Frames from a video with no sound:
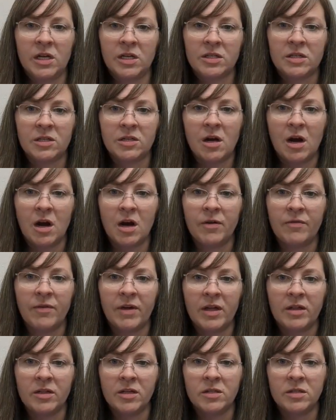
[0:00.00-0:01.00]
His scarf
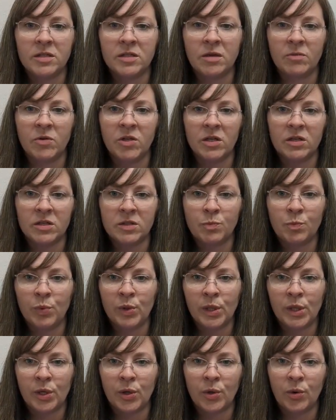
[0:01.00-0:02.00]
and then some of this
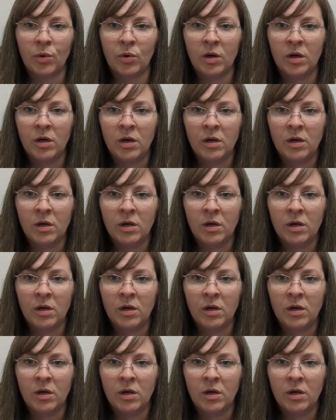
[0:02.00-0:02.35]
blue